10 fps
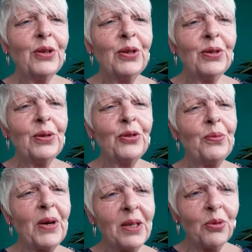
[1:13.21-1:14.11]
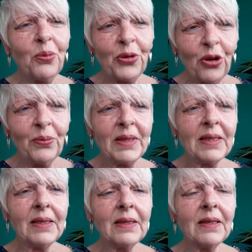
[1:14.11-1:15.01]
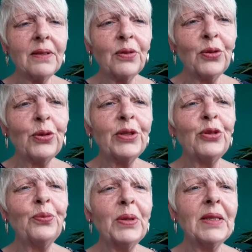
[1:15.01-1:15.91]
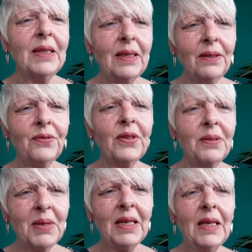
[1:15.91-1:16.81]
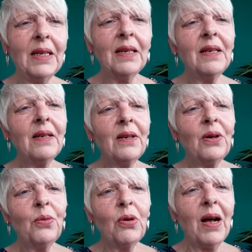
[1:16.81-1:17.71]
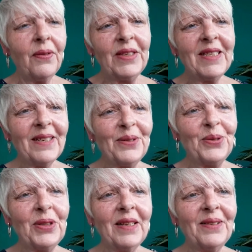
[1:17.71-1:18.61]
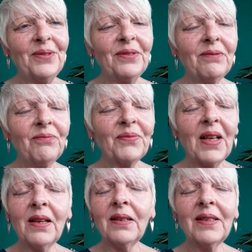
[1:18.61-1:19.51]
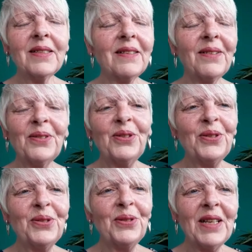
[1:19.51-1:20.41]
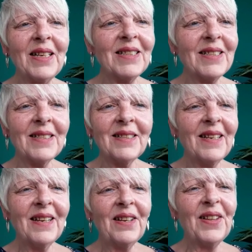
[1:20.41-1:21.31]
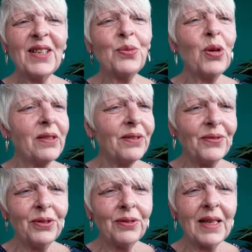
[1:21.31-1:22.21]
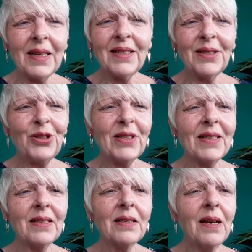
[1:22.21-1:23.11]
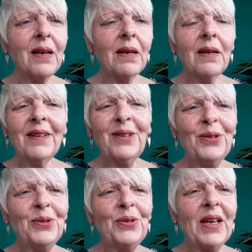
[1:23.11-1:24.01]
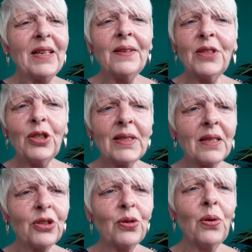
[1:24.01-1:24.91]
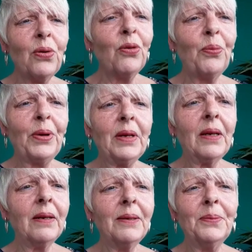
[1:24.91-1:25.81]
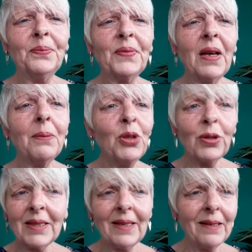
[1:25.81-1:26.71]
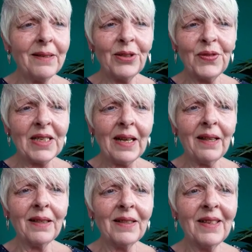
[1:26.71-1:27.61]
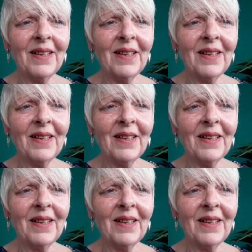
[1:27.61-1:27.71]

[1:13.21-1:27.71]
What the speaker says: you know, the Bible promises that those who believe in me will have eternal life. And, you know, that's wonderful. That is just, you know, that gives you such hope. I'm not scared of death.